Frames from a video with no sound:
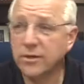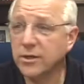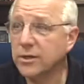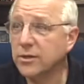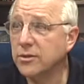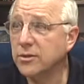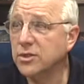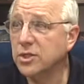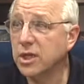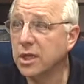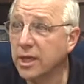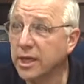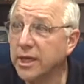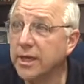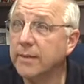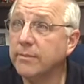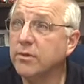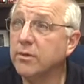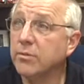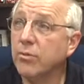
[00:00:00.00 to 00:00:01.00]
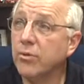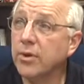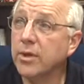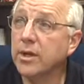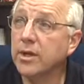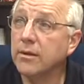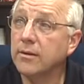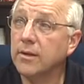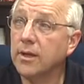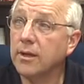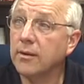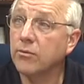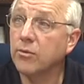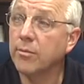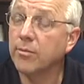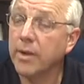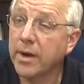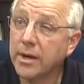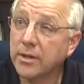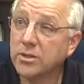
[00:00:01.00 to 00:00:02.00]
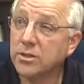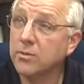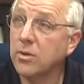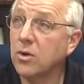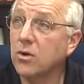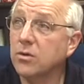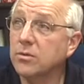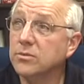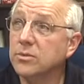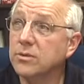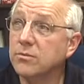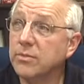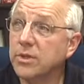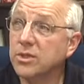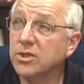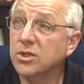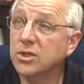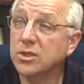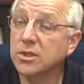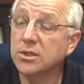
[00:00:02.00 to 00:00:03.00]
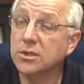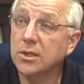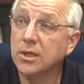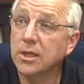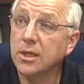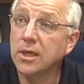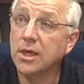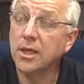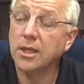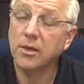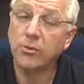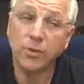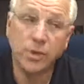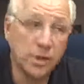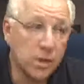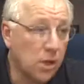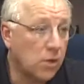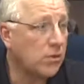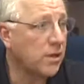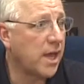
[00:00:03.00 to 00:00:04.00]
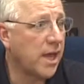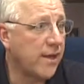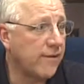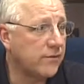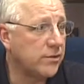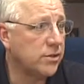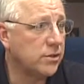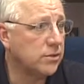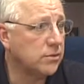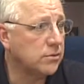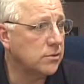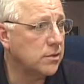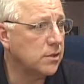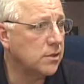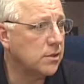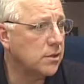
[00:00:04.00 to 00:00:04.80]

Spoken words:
to do is to clean up debris and repair some homes and businesses, and that we don't have to